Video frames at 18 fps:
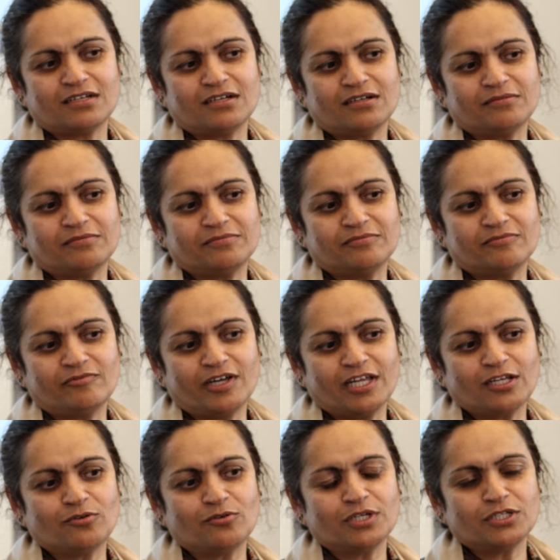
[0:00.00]

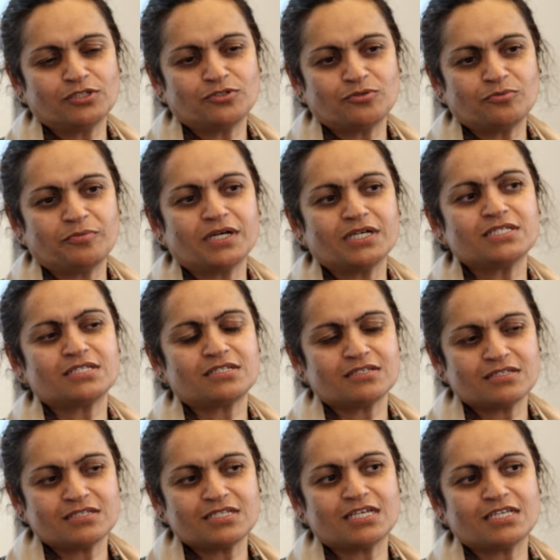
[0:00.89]
while going through
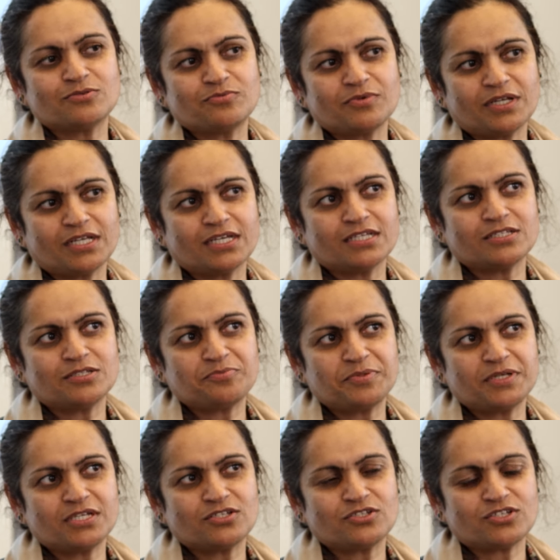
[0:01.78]
masters as well as
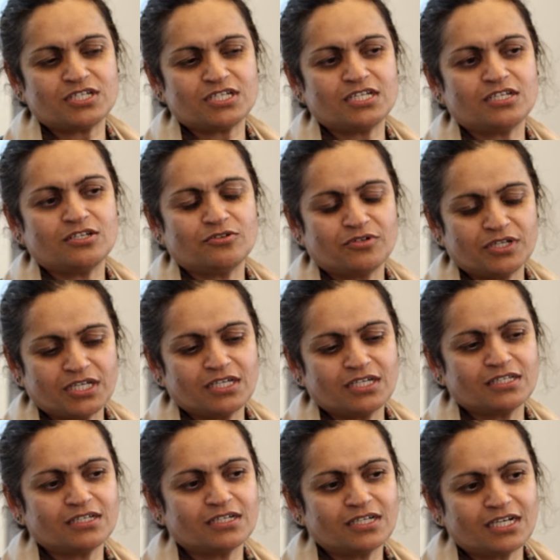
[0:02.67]
PhD
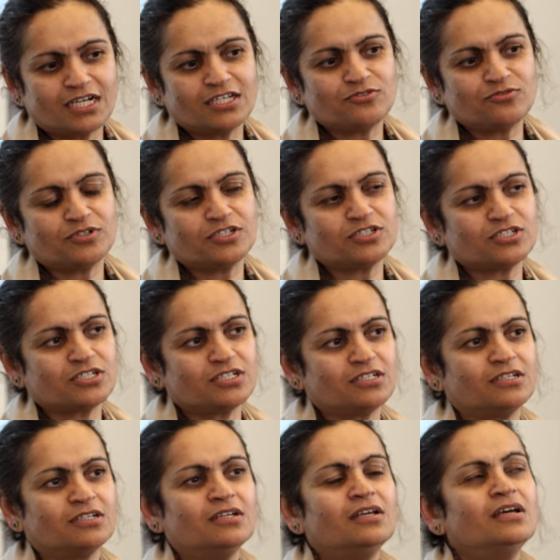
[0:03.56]
during the
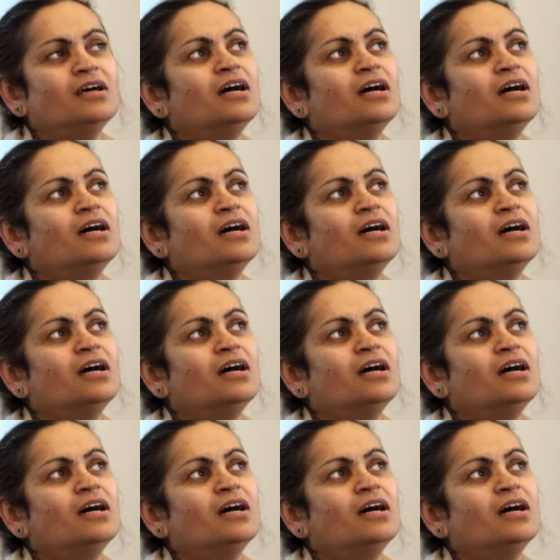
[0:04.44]
graduation,